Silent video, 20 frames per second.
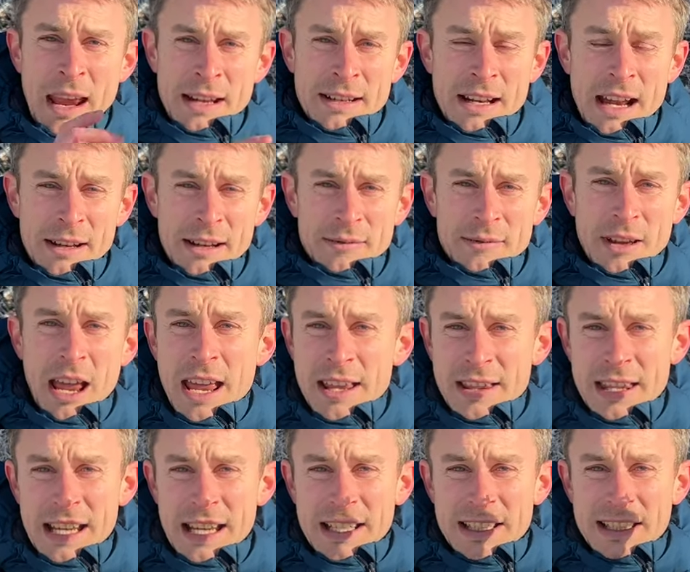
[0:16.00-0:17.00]
Now,
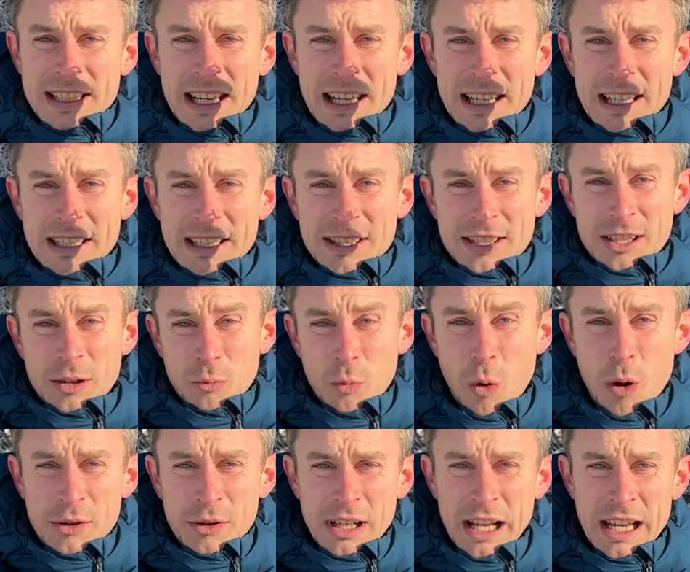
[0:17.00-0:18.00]
this is the
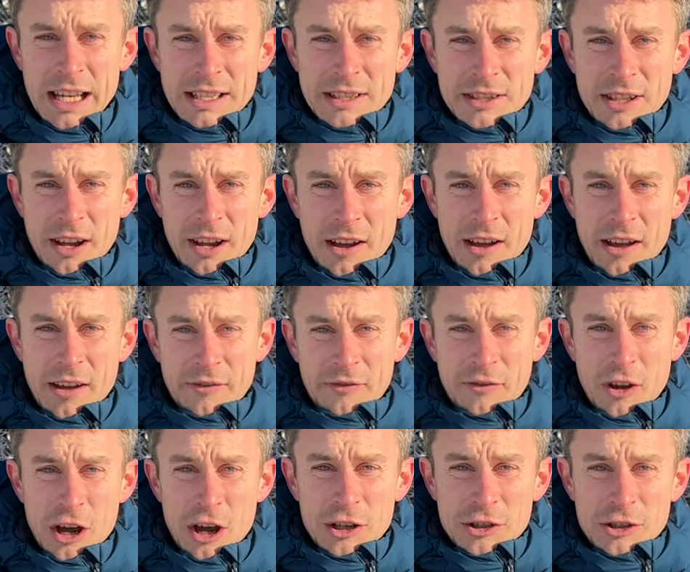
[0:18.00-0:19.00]
1 litre
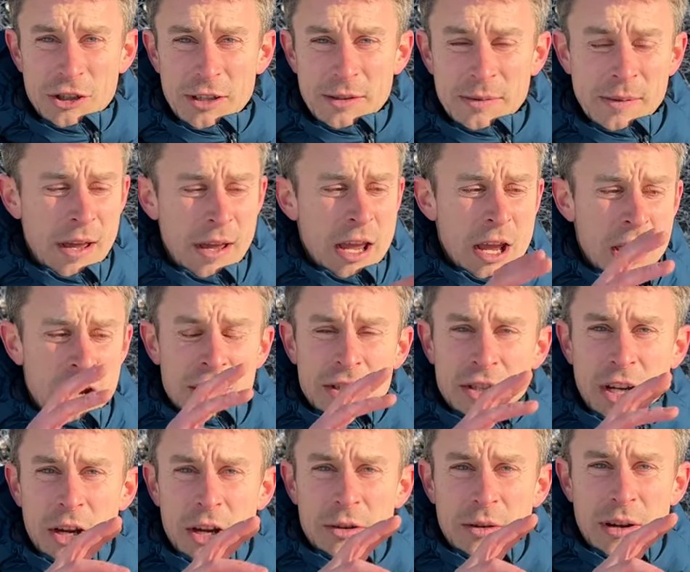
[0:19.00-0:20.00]
version.
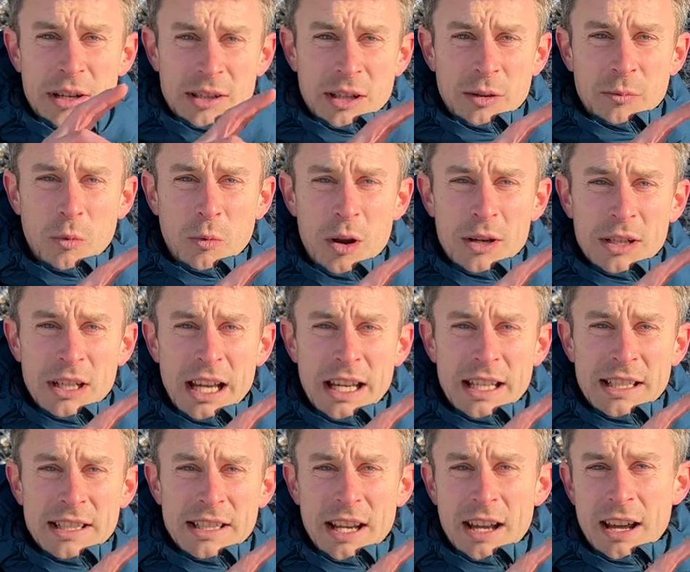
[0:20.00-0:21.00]
So it's a 1
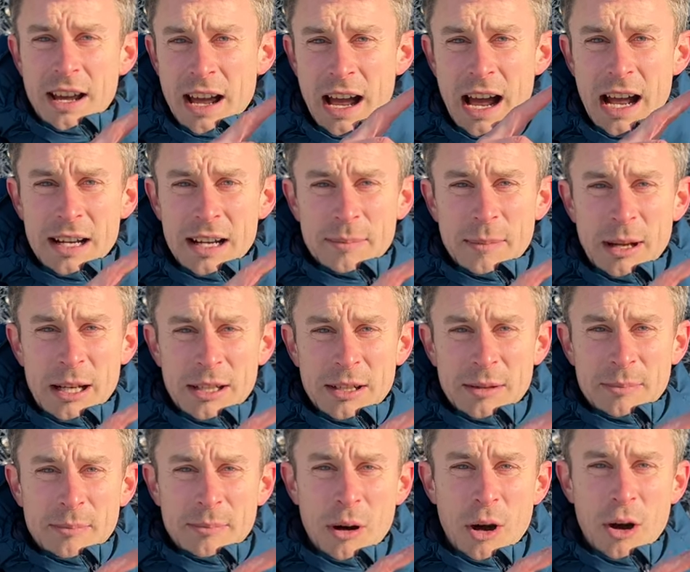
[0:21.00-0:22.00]
litre
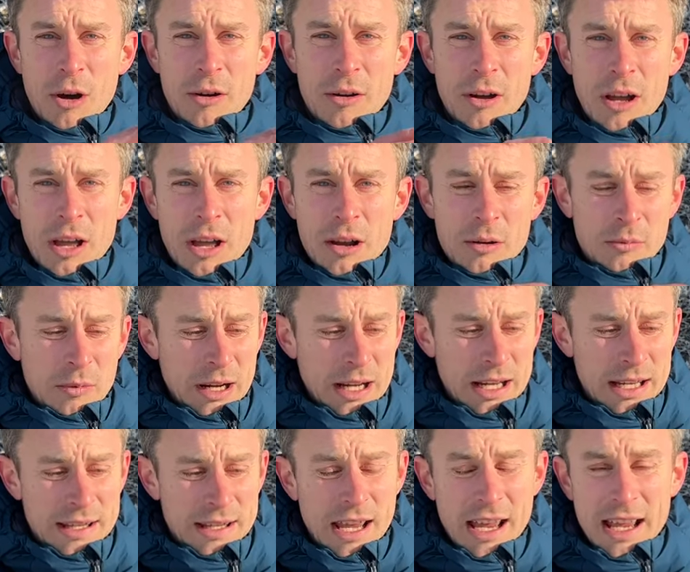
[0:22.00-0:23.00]
aluminium pot
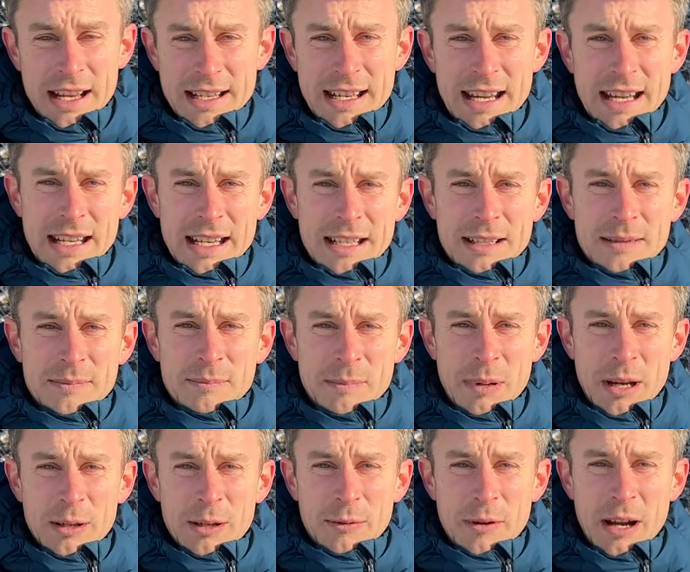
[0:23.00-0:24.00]
with an
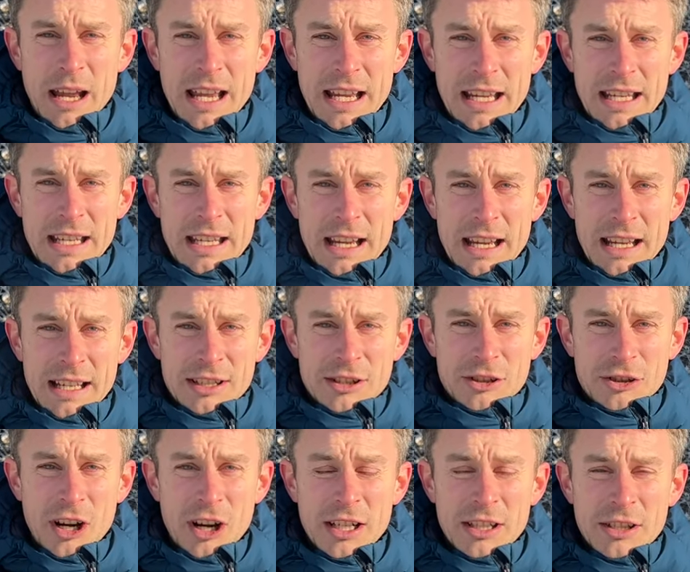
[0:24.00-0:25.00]
inbuilt heat
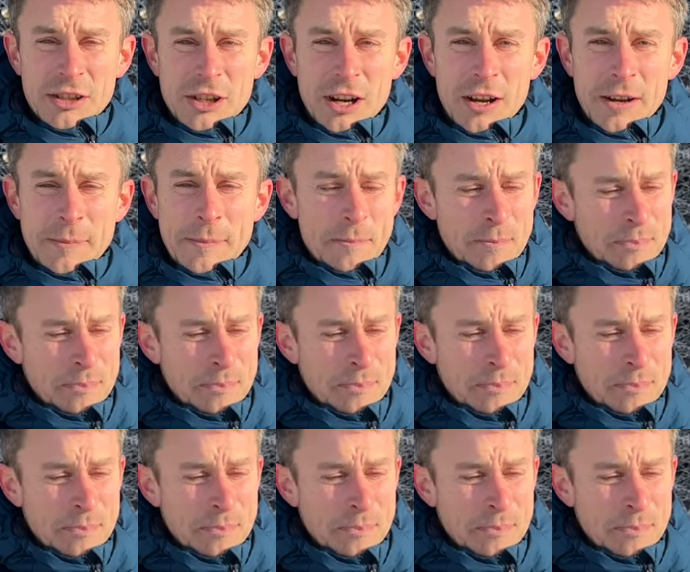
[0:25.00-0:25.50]
exchanger.